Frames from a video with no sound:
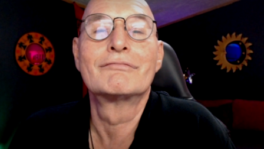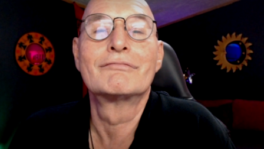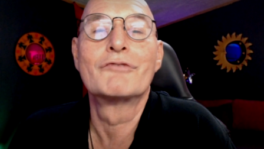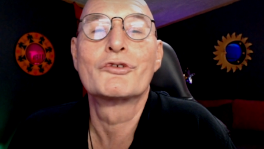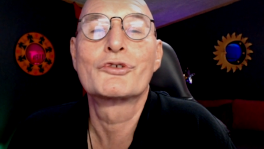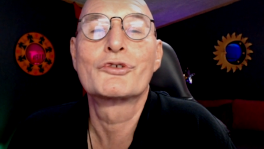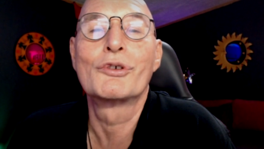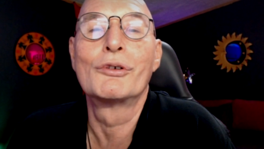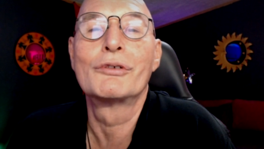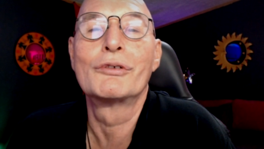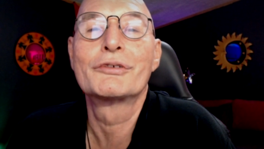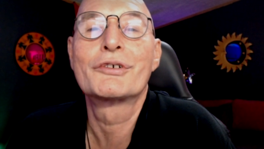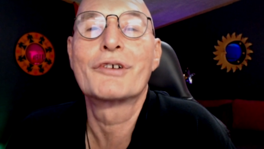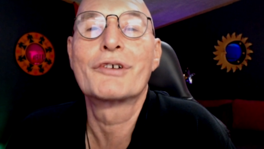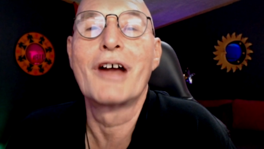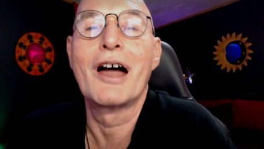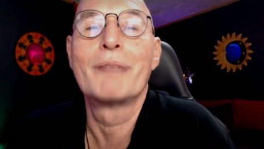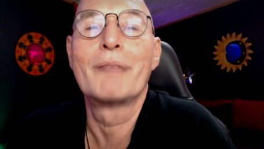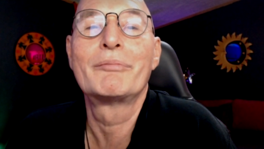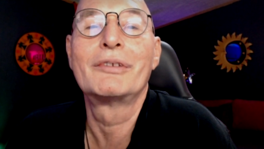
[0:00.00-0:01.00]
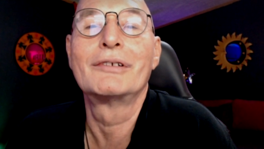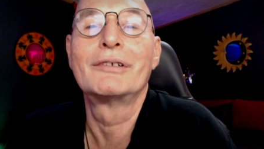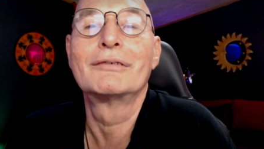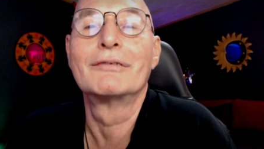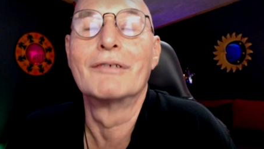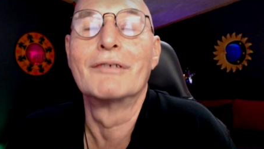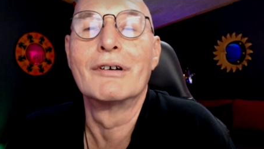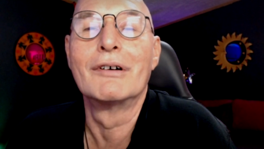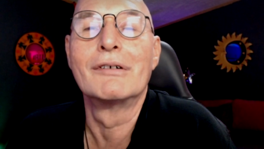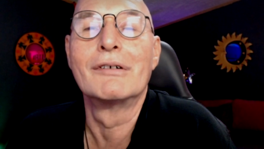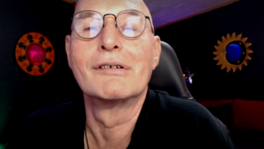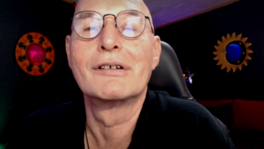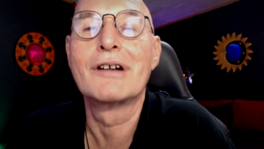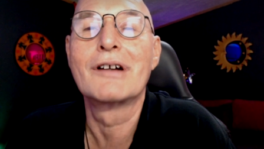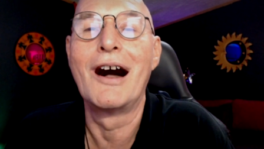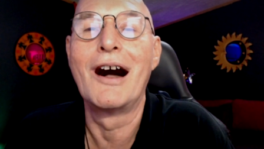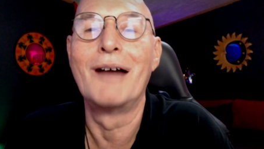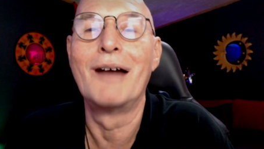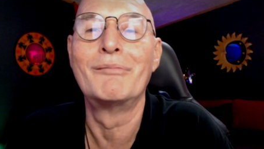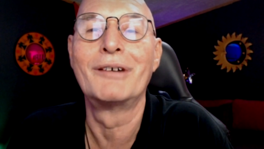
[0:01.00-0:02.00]
soul trapping, or
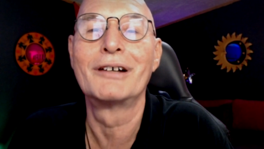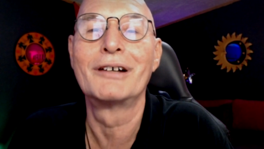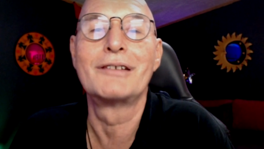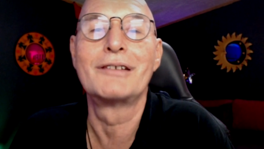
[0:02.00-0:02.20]
karma